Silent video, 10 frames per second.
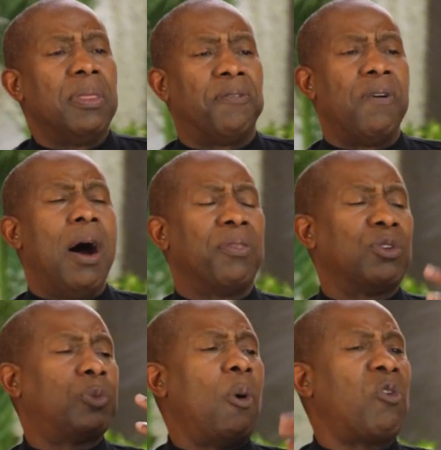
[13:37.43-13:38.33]
The
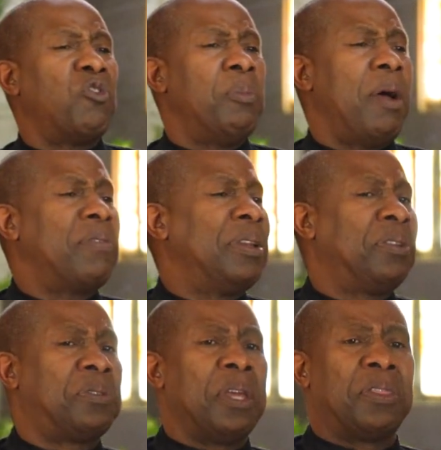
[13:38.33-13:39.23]
Father spoke from heaven
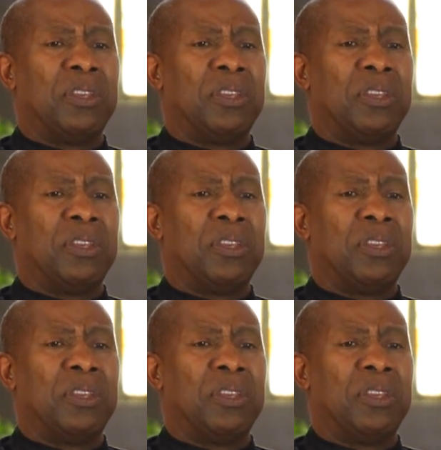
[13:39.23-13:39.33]
and said,